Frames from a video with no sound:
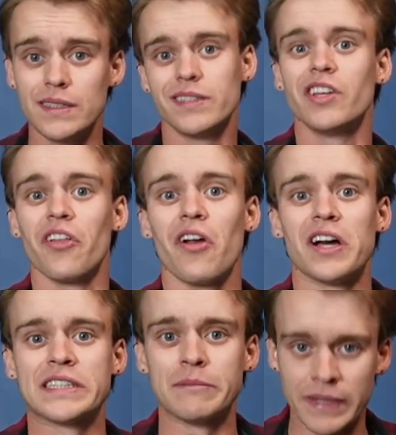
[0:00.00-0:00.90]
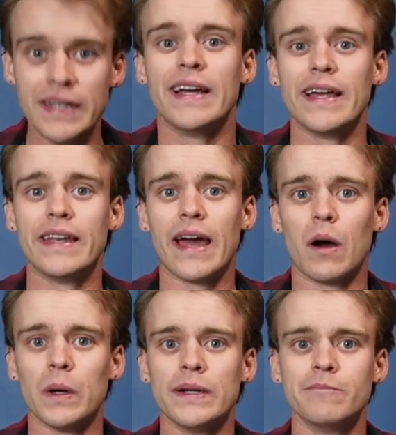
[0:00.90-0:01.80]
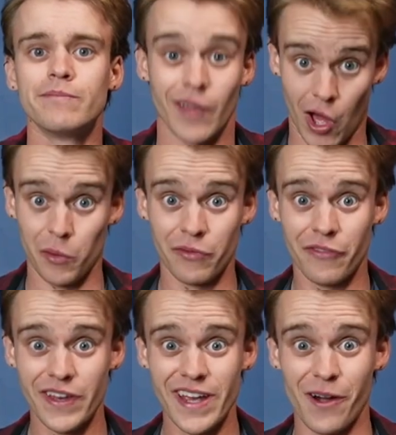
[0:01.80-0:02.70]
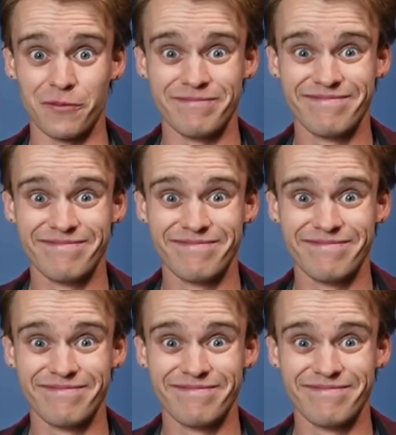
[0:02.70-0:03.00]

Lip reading: Y'all are awesome. And now, on with the video.